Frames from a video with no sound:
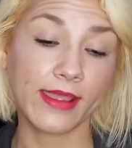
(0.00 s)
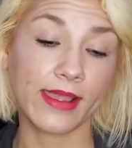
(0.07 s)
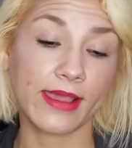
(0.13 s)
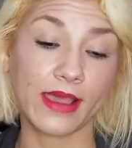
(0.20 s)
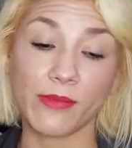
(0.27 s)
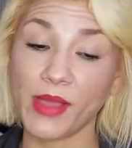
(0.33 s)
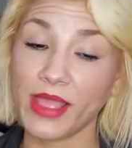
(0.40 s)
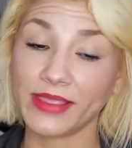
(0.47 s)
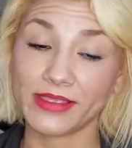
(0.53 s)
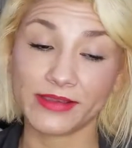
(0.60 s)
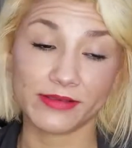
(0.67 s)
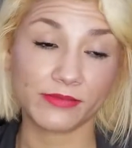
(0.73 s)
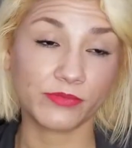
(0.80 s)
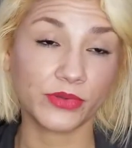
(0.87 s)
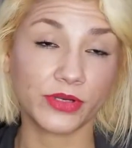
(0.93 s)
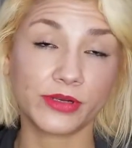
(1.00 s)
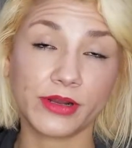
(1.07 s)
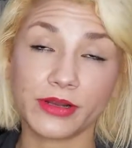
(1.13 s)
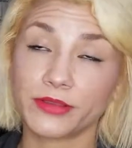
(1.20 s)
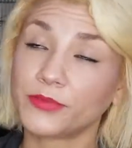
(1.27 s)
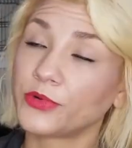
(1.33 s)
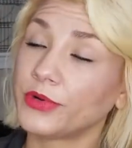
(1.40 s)
I can put it
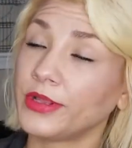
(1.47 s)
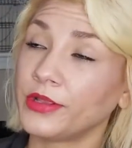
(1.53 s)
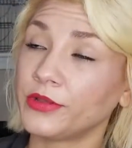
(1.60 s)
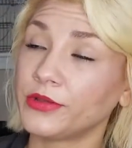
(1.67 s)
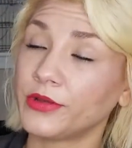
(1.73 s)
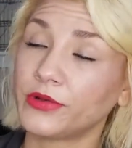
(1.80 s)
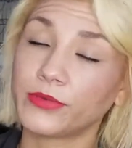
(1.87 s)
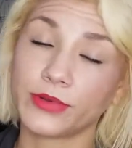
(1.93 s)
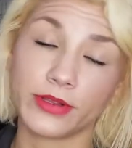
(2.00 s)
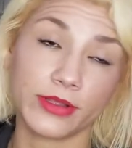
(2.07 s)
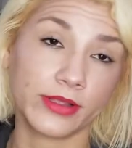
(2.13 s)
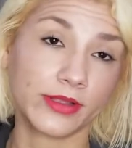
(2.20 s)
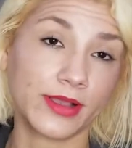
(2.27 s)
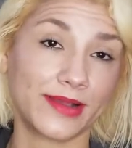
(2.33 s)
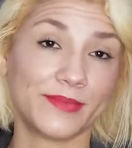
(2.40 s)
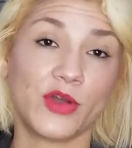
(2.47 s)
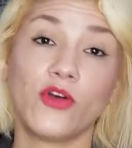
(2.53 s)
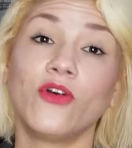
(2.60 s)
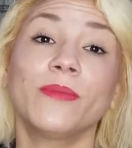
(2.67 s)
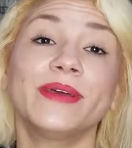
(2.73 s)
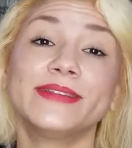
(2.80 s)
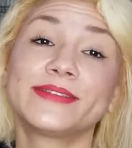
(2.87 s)
on in the morning, go to work, come
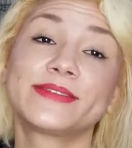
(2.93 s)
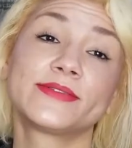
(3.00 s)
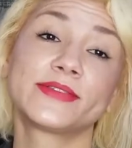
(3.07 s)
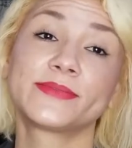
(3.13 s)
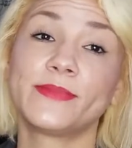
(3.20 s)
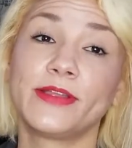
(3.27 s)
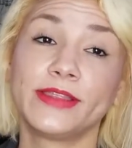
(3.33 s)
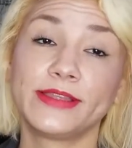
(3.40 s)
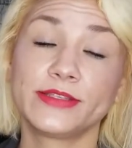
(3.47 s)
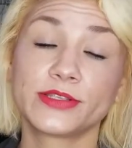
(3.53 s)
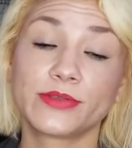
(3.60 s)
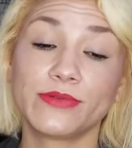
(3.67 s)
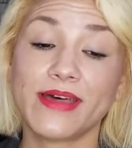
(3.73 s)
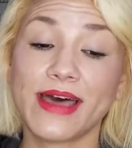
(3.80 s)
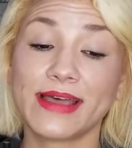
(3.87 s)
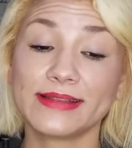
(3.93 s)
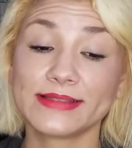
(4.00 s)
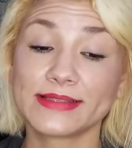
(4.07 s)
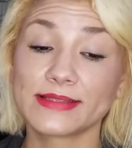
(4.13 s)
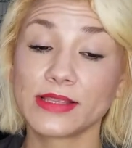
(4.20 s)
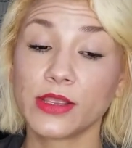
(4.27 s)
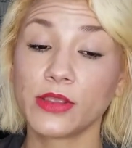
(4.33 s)
home, and still smell it. So
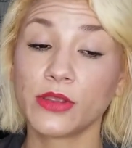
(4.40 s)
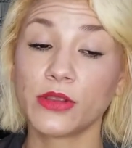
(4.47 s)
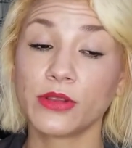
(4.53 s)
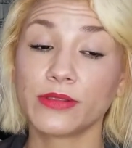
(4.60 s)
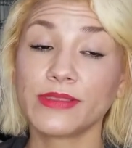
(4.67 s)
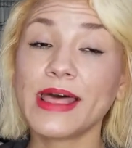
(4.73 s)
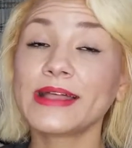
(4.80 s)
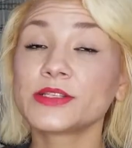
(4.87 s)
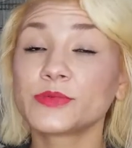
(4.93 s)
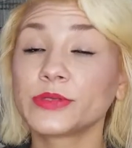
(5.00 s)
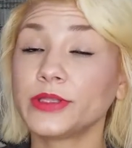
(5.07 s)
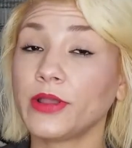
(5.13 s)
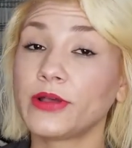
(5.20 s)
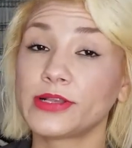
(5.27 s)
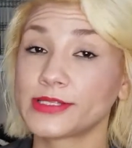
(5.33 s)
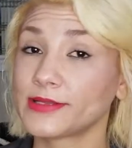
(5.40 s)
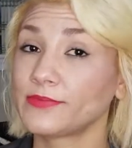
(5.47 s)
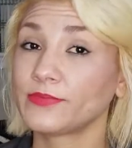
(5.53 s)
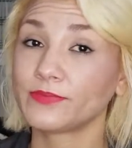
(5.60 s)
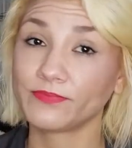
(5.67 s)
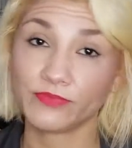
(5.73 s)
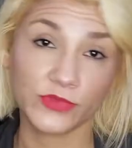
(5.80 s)
that's really awesome.